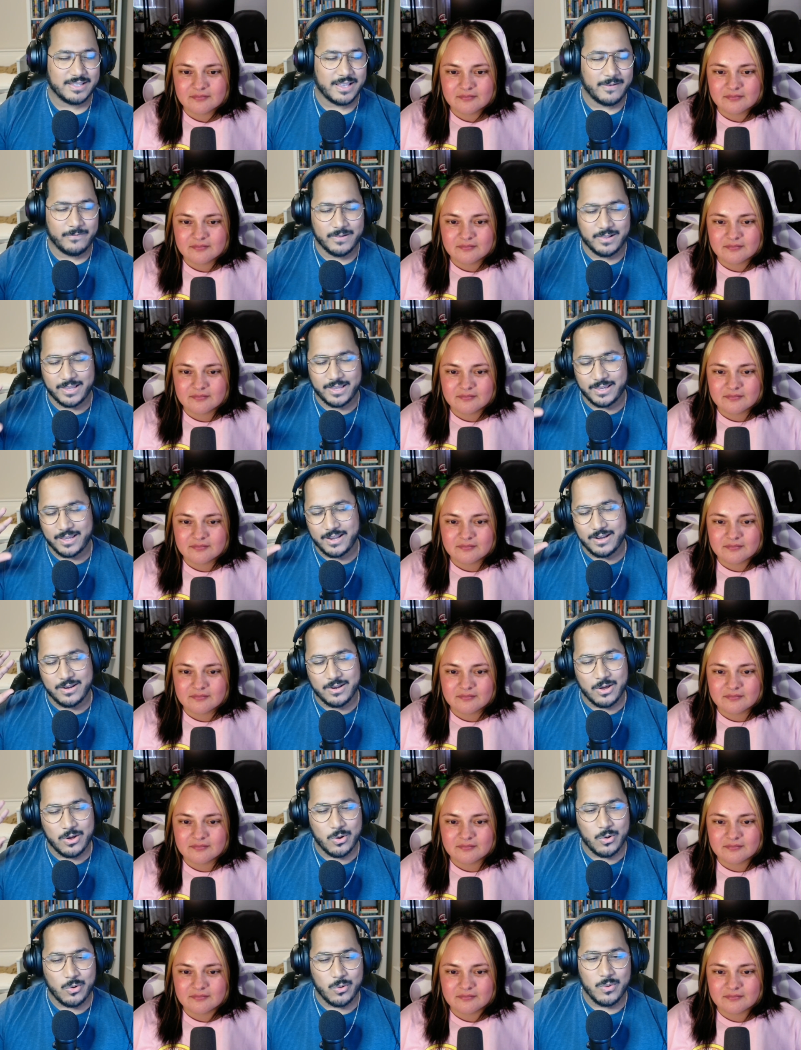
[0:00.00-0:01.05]
Speaker 1: I feel like I
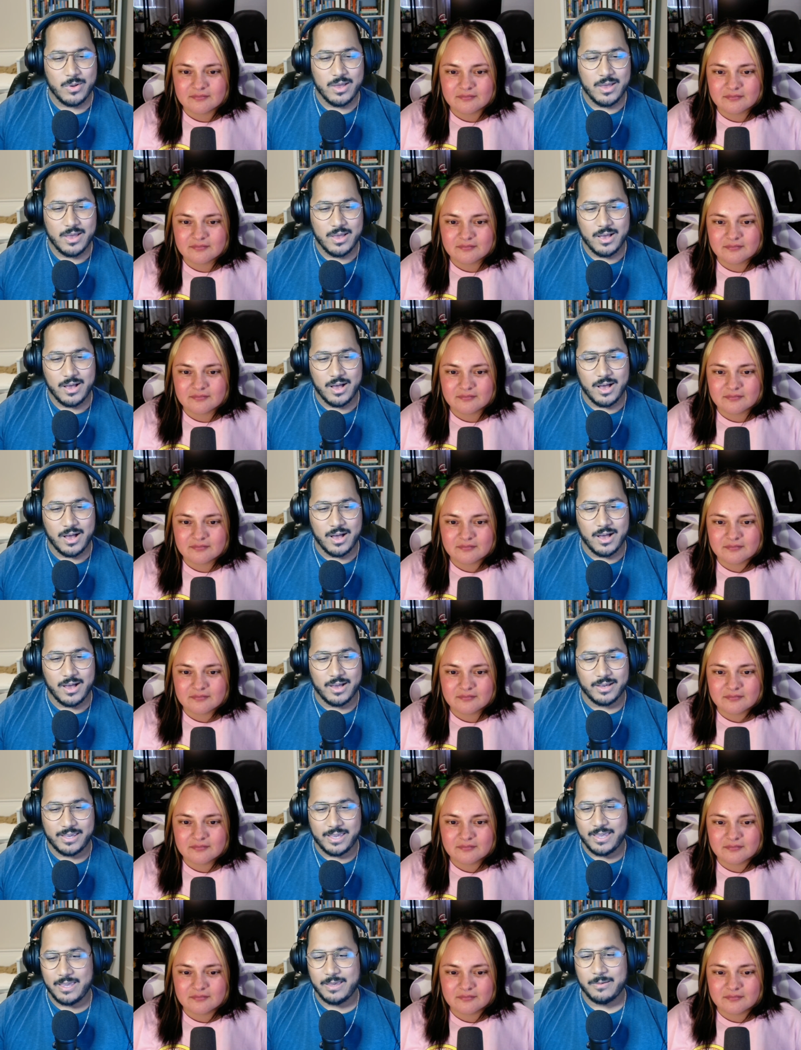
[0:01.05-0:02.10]
know uh,
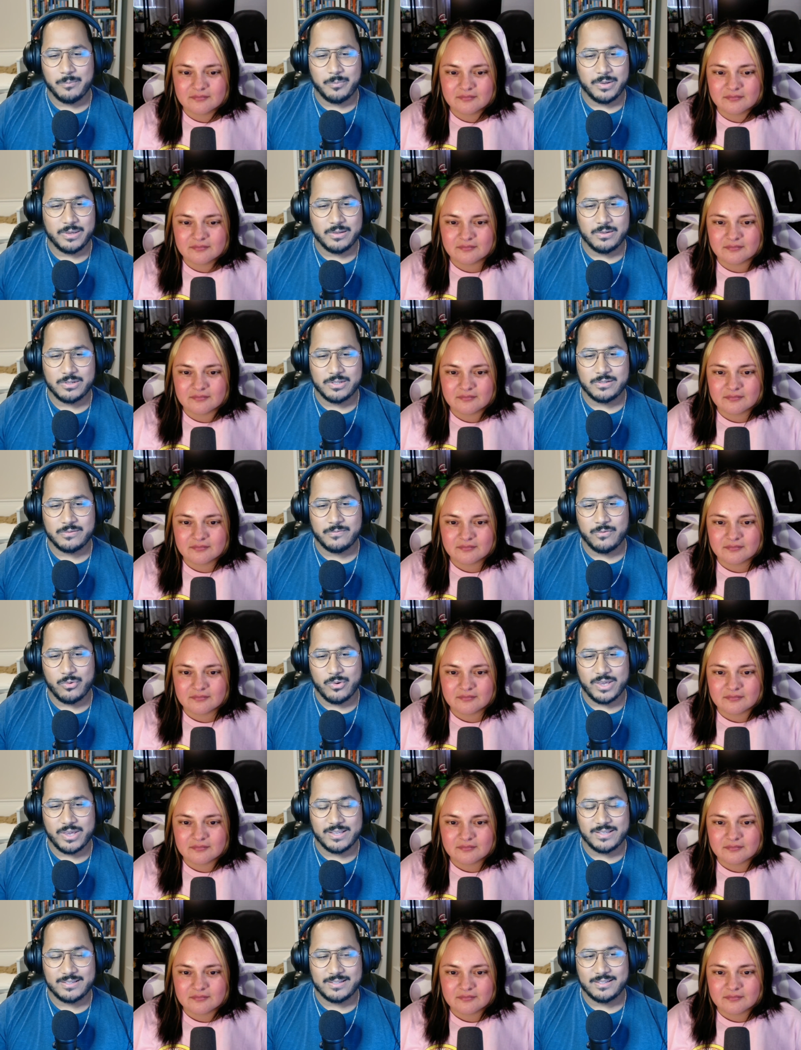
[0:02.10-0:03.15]
Keen Peel's
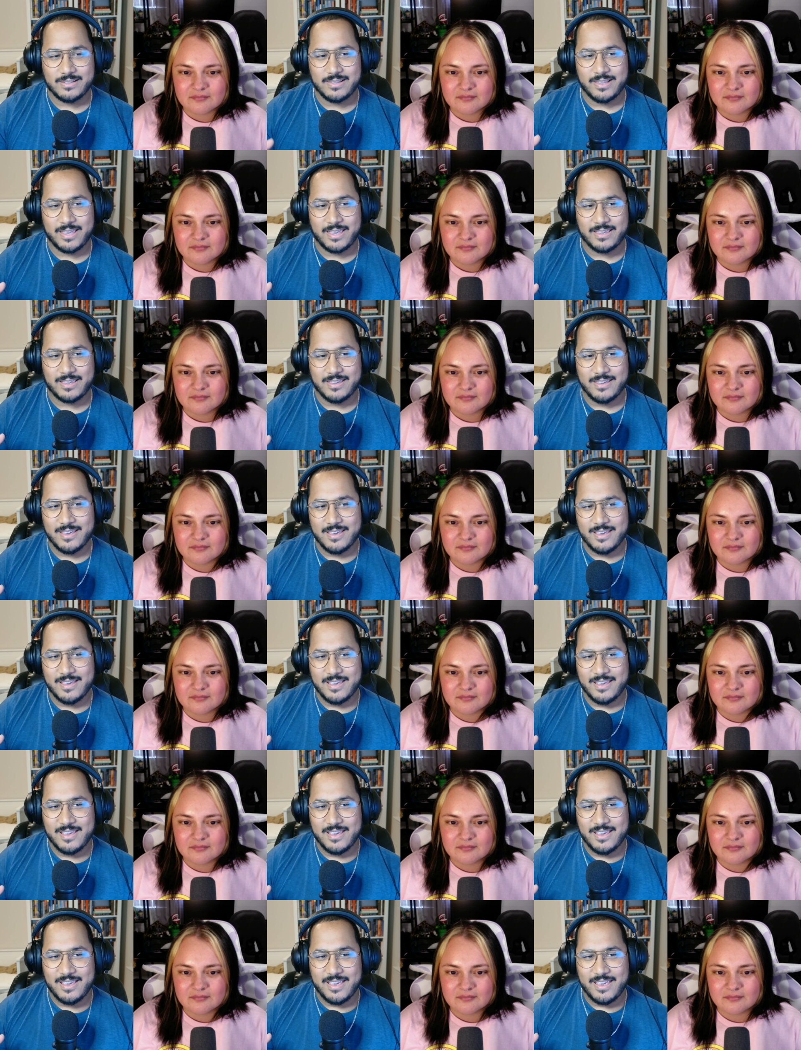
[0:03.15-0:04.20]
voice. Like
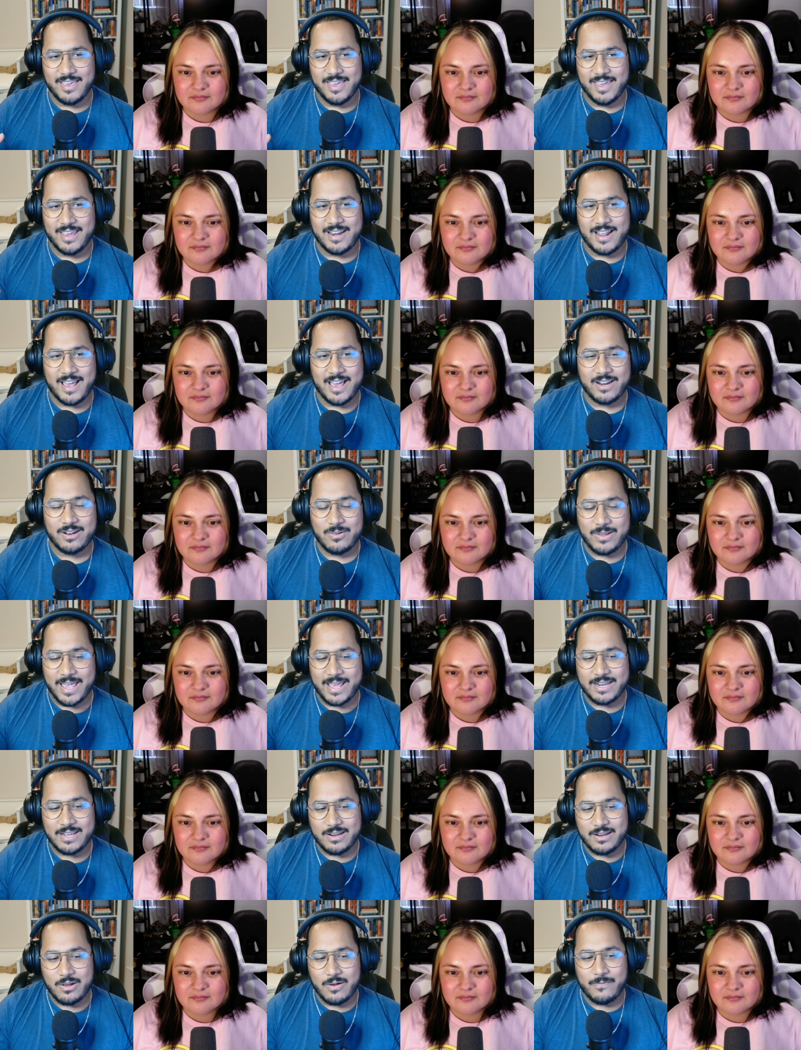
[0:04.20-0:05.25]
and I don't I
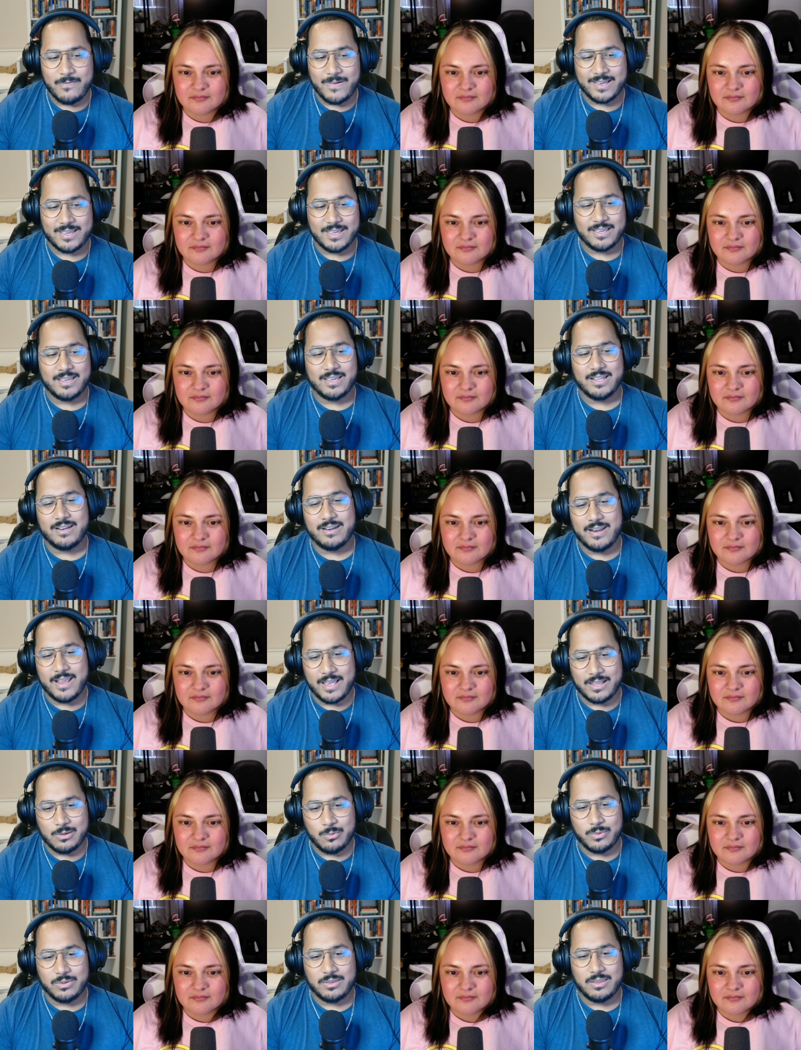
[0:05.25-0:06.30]
didn't know if I could
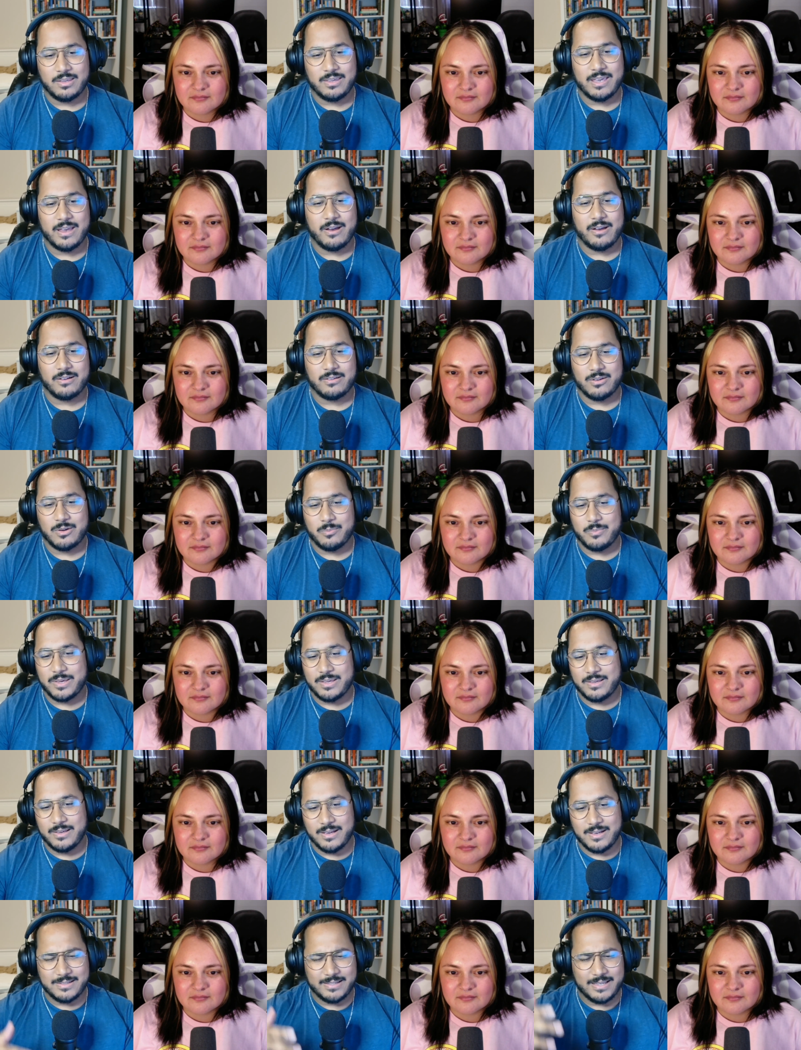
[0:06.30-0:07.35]
connect with the character
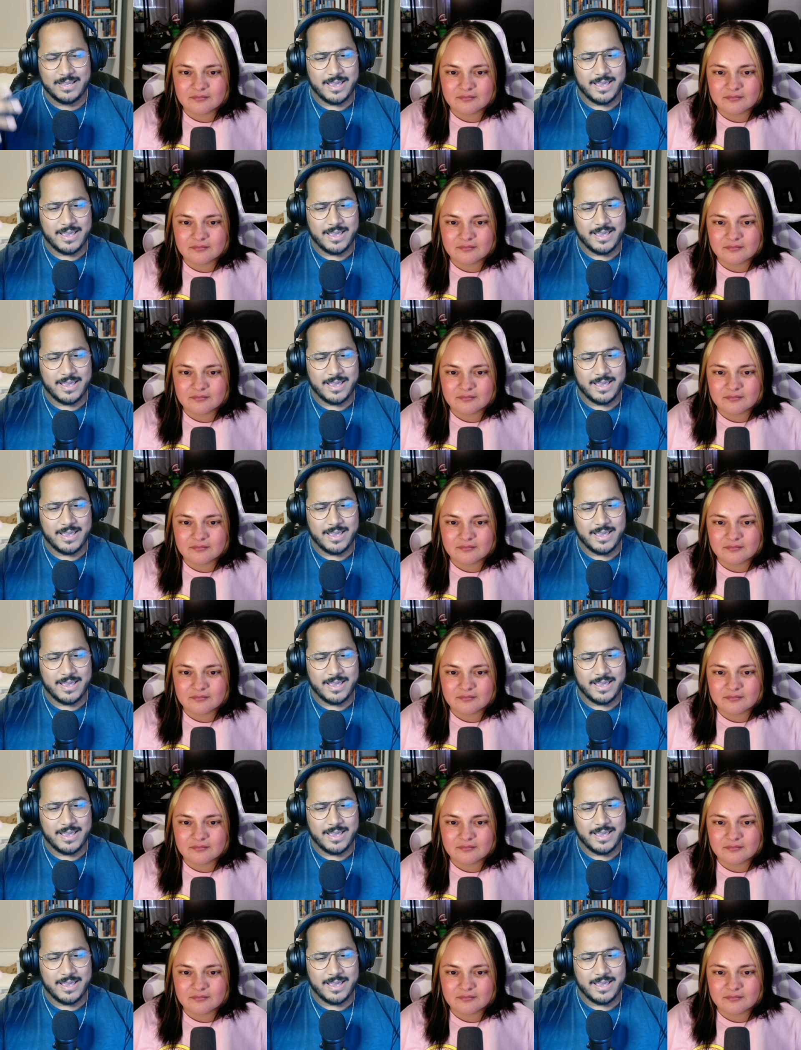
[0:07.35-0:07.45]
because he